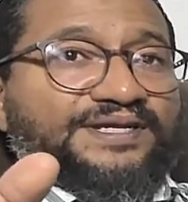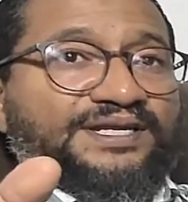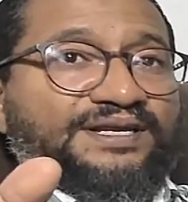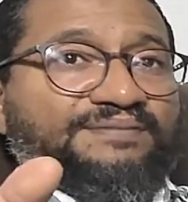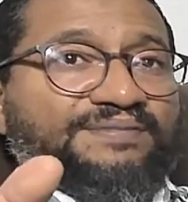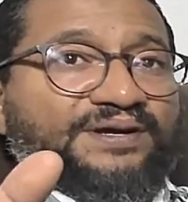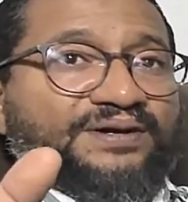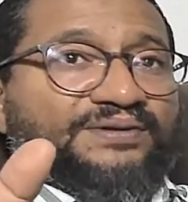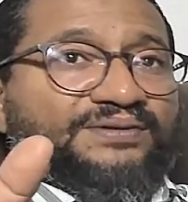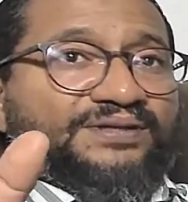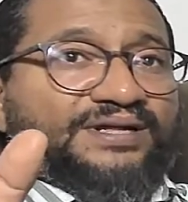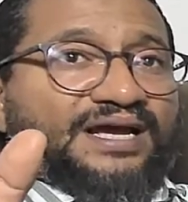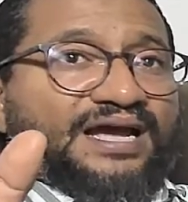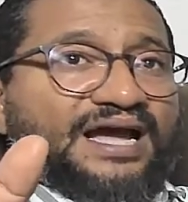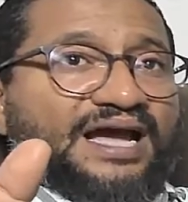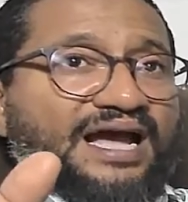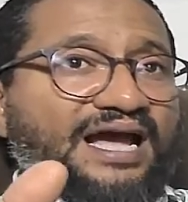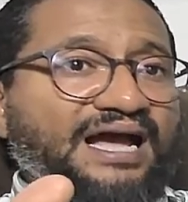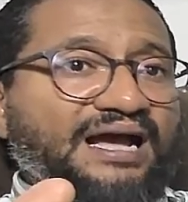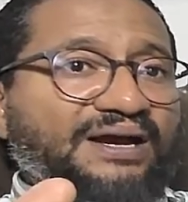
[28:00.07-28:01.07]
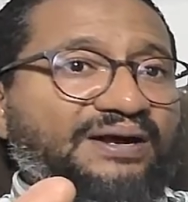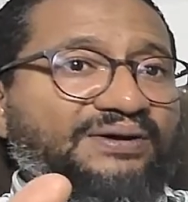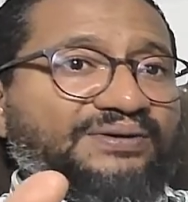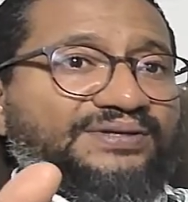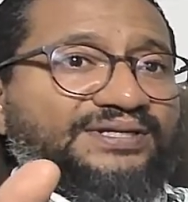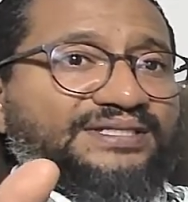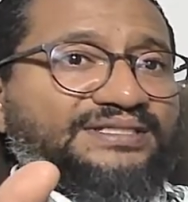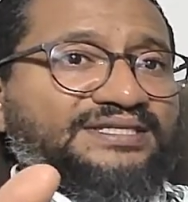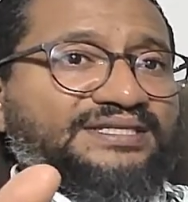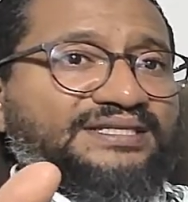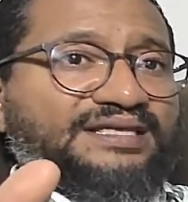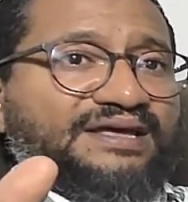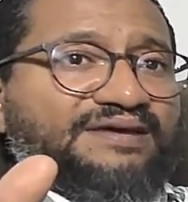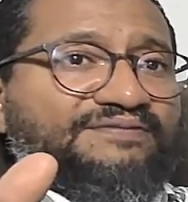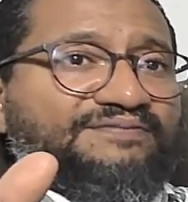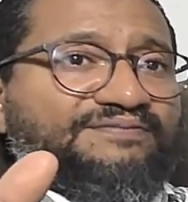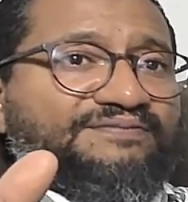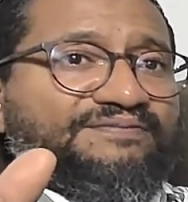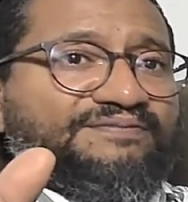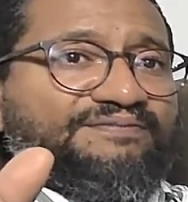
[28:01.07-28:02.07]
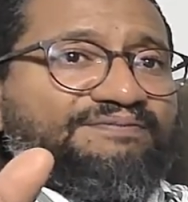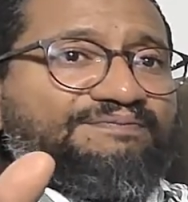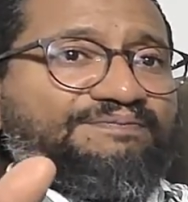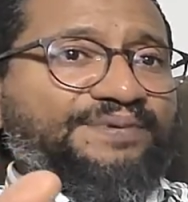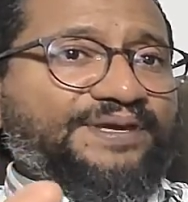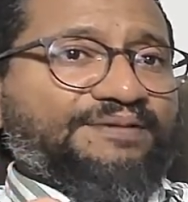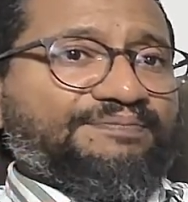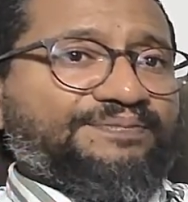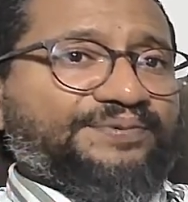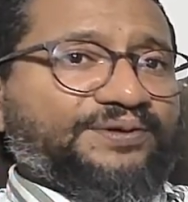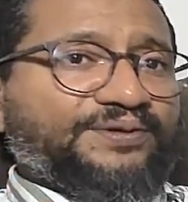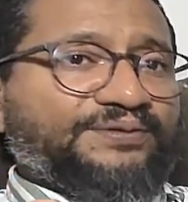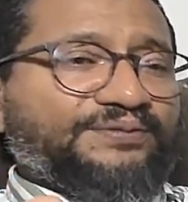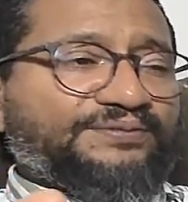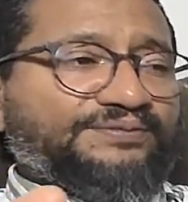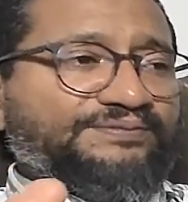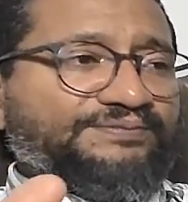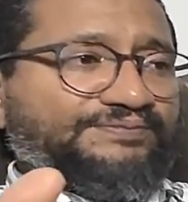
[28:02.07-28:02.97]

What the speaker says: about how is it that people